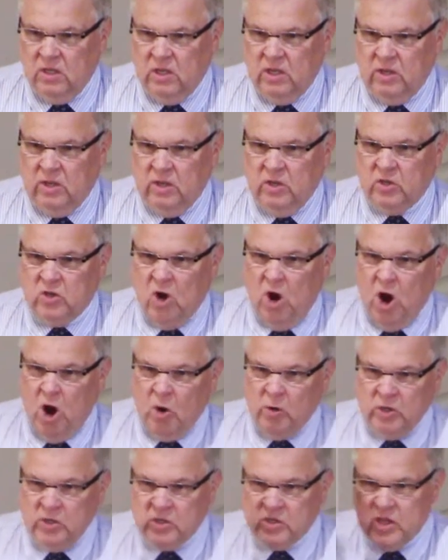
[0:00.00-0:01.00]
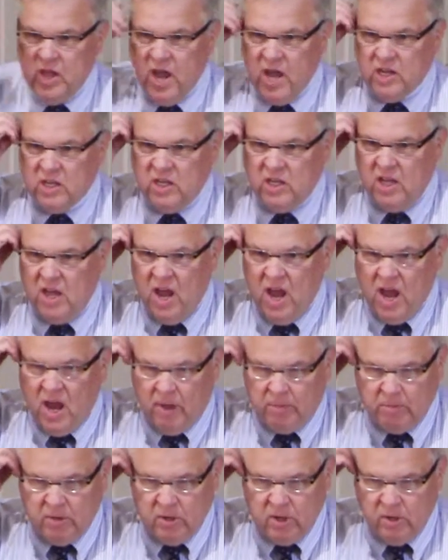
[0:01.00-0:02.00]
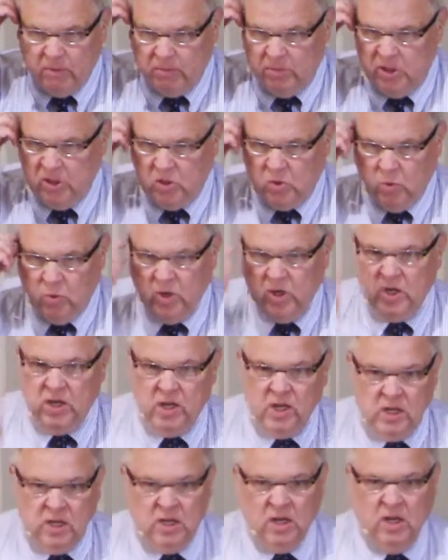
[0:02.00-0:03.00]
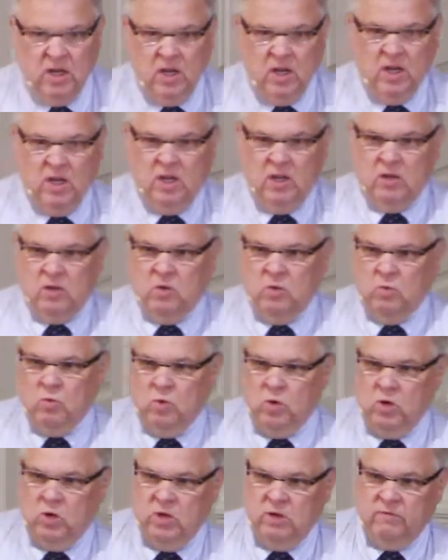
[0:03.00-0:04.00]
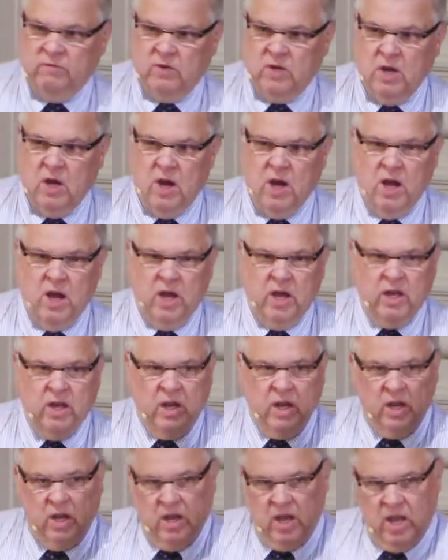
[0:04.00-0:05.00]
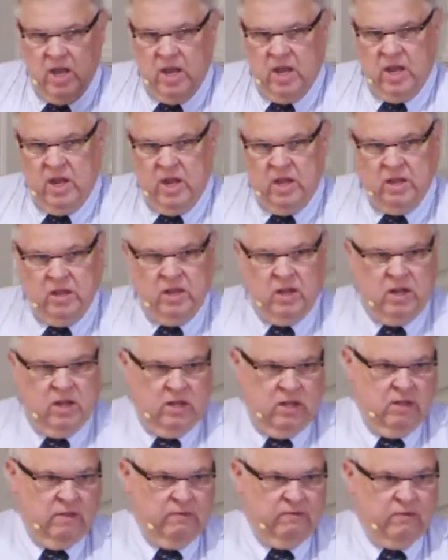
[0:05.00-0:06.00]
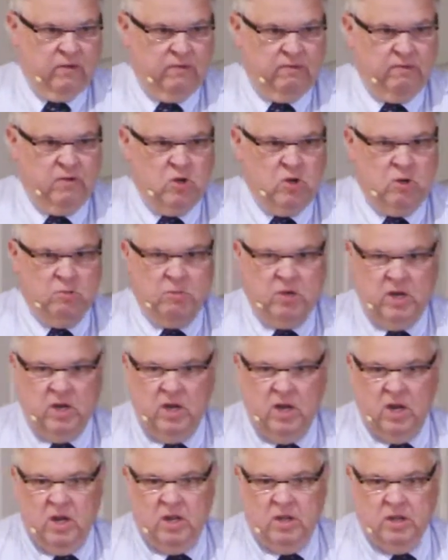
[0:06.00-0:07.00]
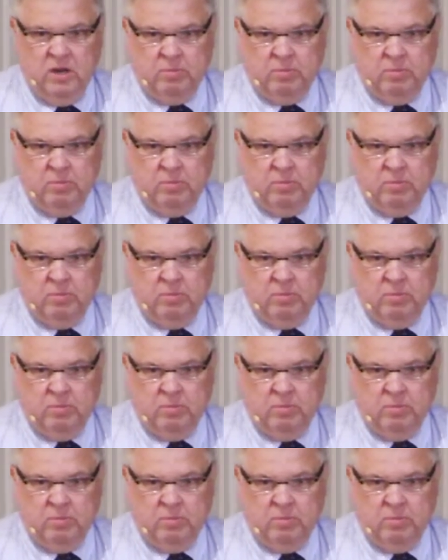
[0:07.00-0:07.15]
There's always that gap between the Word of God and the fulfillment, the